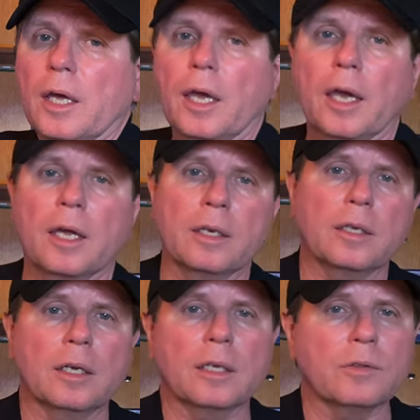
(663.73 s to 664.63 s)
and
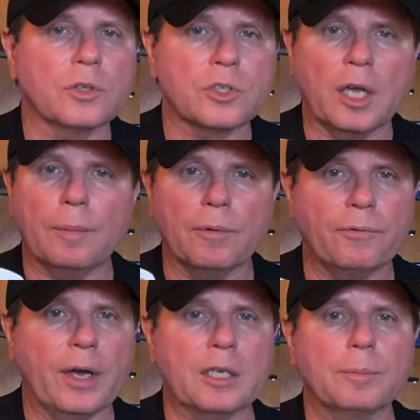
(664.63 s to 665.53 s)
uh, get the same
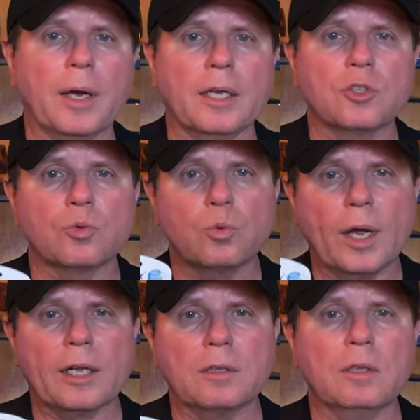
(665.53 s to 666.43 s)
effect by
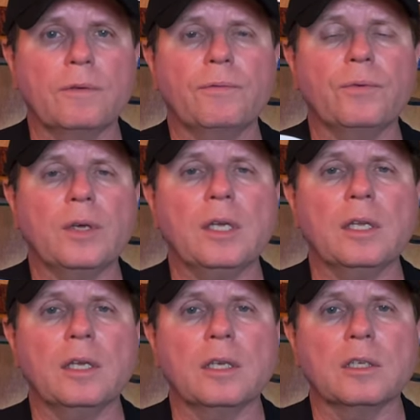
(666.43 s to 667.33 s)
directly
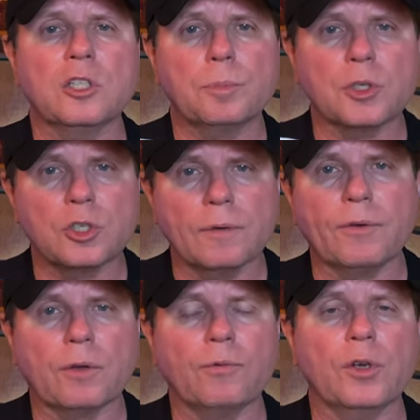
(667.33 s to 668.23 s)
feeding
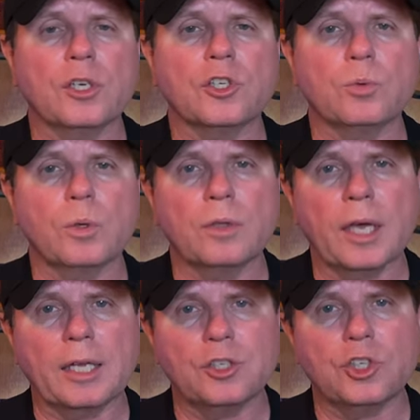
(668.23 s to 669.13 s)
specific fish with
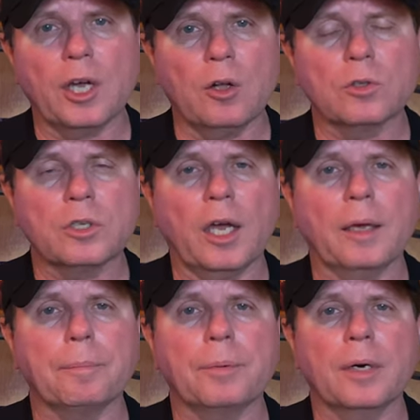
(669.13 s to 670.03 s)
that gel
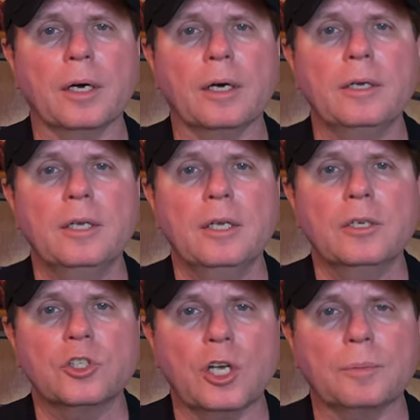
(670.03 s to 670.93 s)
type uh,
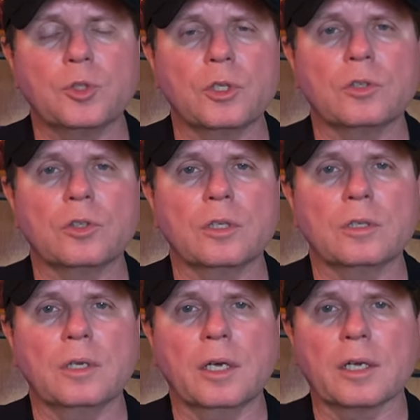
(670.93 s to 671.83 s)
substance that
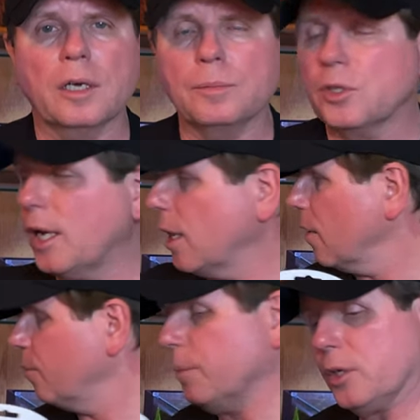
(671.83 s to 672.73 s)
uh, comes out
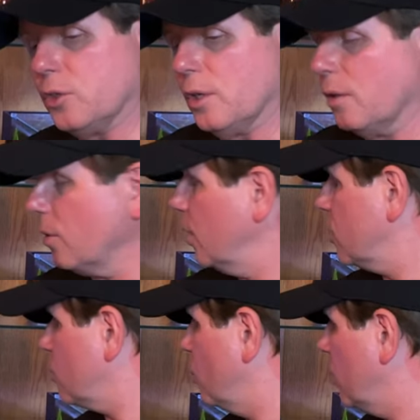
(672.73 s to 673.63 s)
of mixing
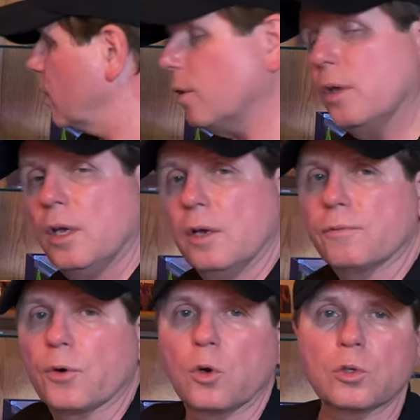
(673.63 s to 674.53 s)
this with
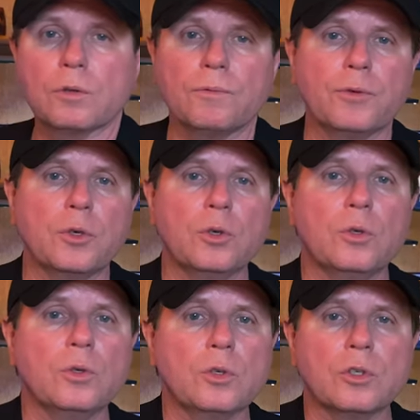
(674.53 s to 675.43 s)
frozen
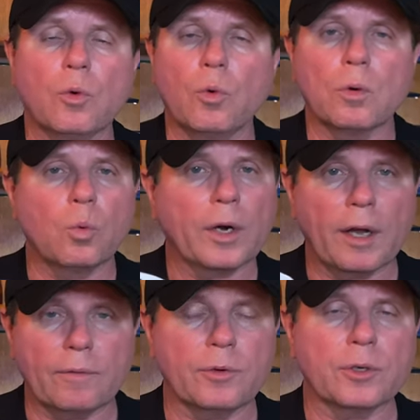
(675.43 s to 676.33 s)
foods or
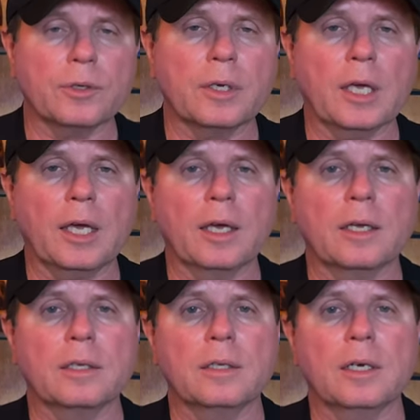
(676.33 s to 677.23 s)
whatever.
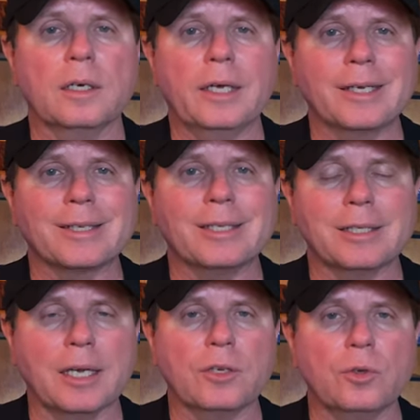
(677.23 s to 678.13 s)
And uh, as I
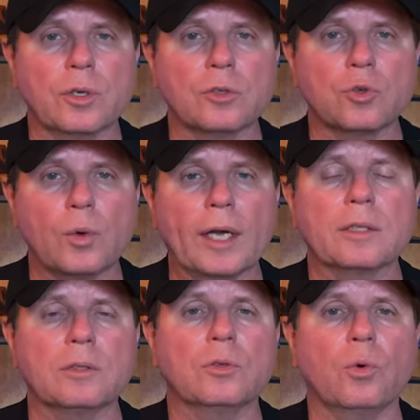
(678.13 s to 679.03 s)
said, you can direct
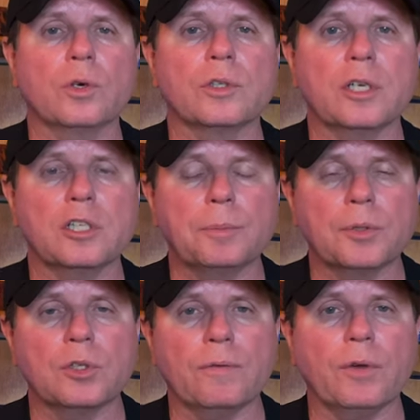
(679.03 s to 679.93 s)
it towards a
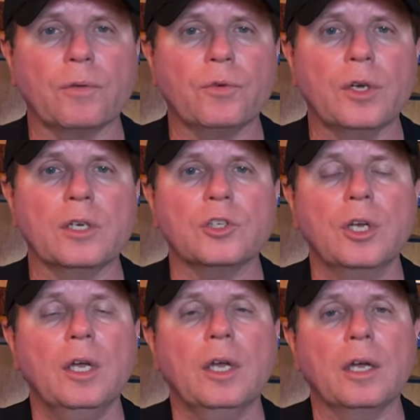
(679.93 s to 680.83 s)
specific fish
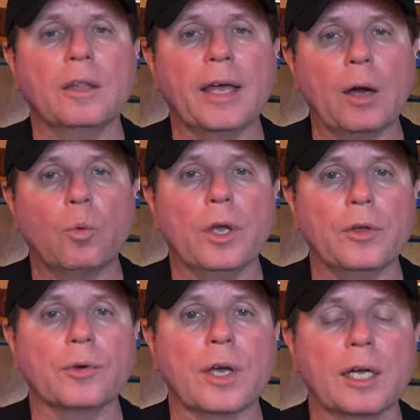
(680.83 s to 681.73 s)
and that way
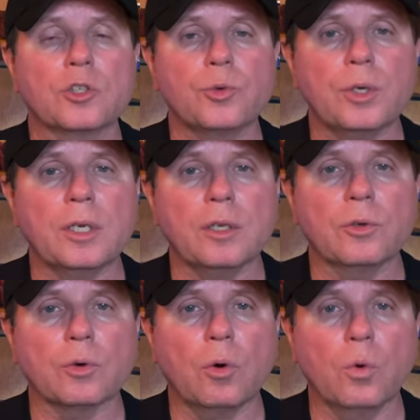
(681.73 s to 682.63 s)
you're not treating
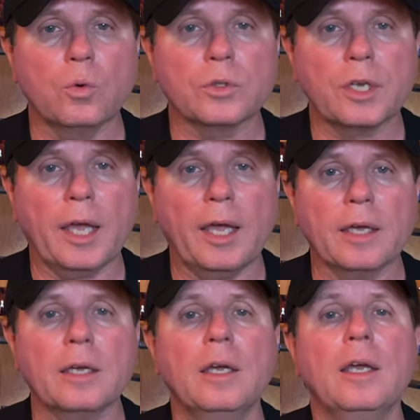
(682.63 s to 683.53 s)
your whole
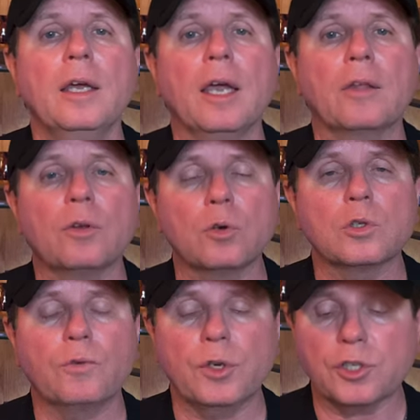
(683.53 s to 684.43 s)
tank and those
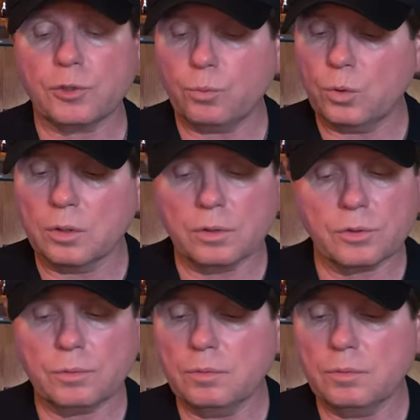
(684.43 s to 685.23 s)
fish will